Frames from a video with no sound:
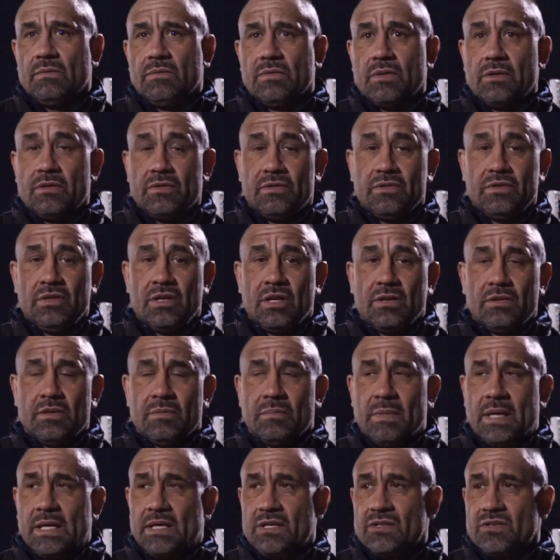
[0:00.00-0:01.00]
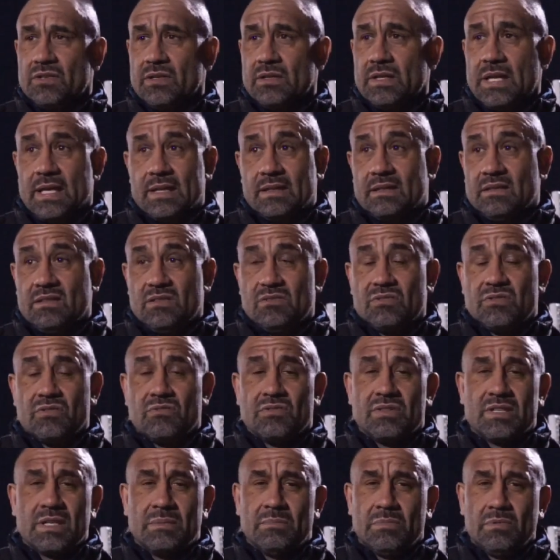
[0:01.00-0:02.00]
the manager, and that
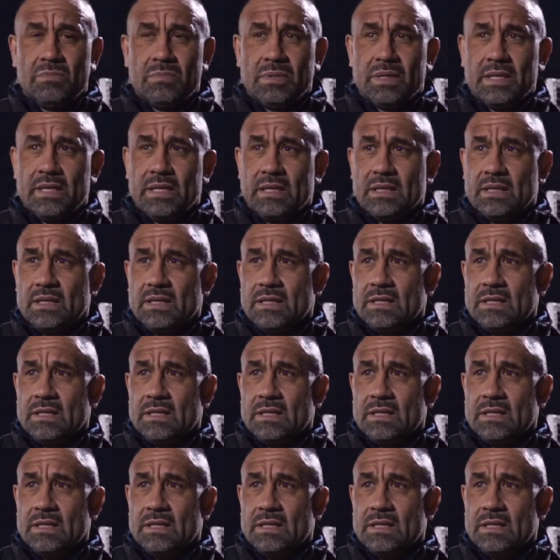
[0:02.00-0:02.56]
doesn't resemble me.